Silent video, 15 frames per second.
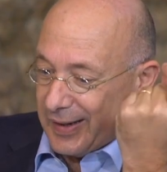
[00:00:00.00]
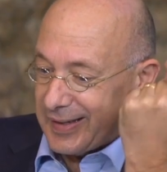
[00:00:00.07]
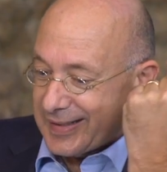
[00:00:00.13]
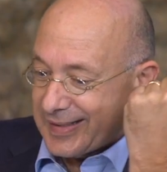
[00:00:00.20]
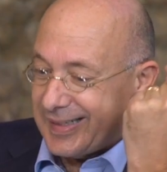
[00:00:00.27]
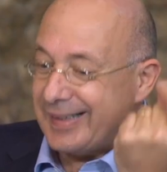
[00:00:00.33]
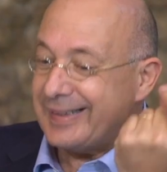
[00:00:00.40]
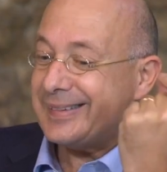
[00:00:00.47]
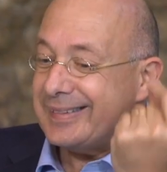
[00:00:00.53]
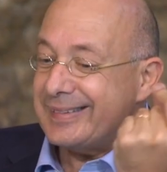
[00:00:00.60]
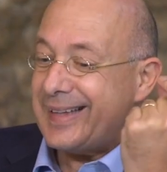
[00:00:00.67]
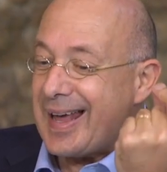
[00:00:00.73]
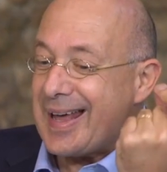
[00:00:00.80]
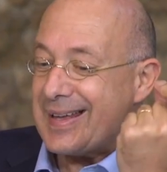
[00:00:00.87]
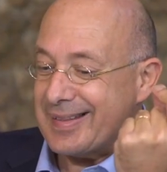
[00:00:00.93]
Still
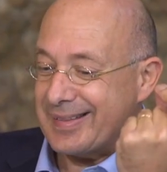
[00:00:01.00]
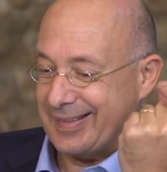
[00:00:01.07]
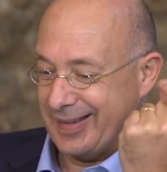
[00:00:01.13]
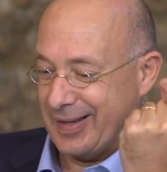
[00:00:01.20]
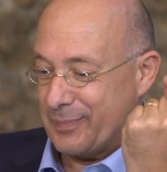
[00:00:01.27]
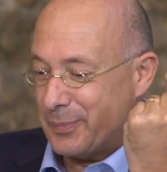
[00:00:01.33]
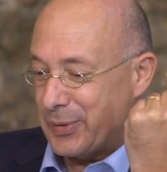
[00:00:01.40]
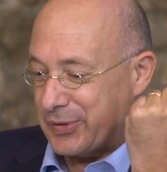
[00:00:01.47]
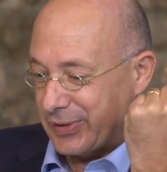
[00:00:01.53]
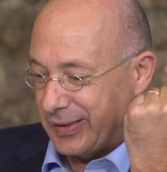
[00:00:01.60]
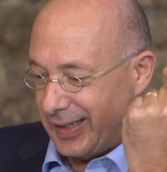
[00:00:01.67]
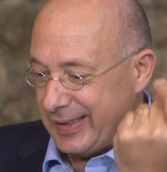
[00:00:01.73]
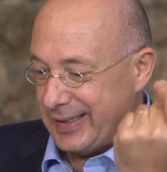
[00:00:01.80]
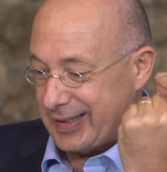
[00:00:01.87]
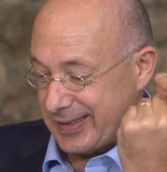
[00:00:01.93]
then,
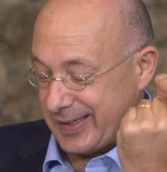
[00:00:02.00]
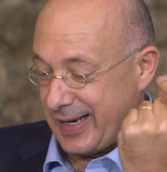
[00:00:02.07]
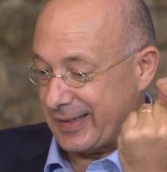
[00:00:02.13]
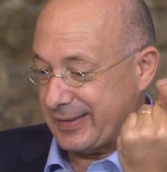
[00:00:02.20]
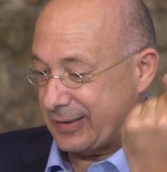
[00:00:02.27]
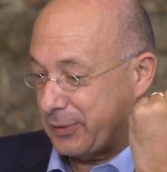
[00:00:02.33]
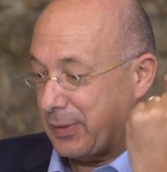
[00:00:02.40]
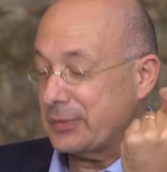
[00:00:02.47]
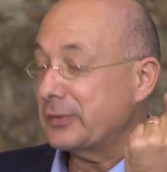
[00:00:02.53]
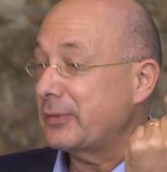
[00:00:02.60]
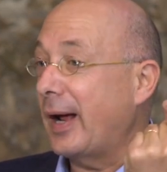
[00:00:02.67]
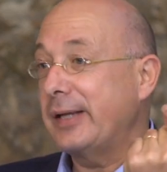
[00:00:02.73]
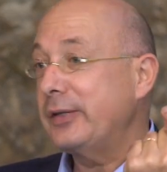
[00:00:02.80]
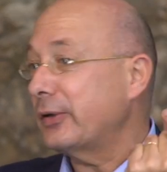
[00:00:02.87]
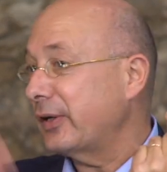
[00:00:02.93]
Mussolini said, quote
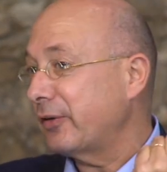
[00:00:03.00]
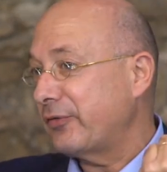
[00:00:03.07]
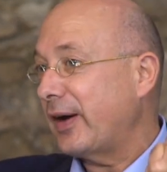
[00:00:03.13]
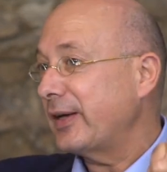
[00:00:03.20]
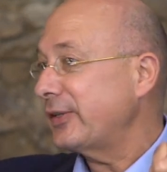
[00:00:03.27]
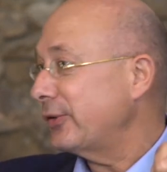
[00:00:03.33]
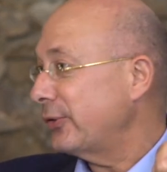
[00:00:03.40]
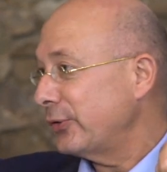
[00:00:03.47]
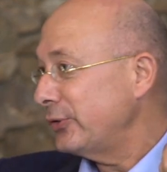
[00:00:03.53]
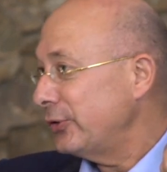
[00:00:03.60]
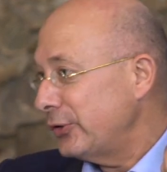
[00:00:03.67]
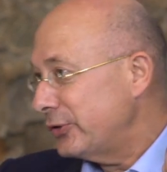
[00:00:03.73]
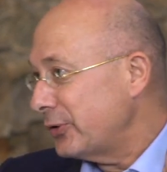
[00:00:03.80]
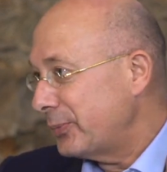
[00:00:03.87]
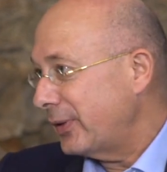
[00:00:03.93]
unquote, and you can find it on
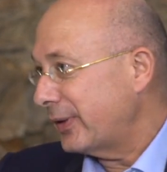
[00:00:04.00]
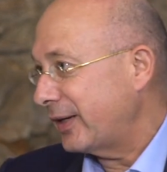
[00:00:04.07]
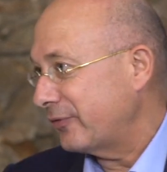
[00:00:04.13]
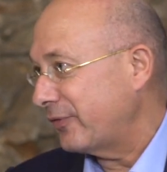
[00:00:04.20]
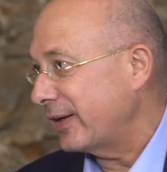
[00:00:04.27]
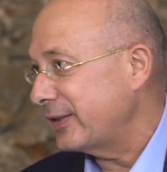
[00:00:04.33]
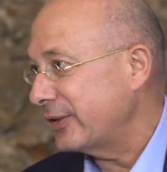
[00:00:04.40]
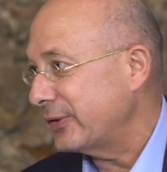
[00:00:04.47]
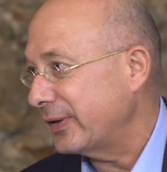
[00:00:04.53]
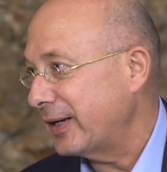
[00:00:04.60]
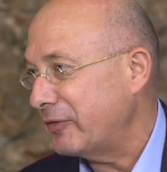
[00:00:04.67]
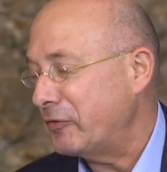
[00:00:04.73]
YouTube, you can find it on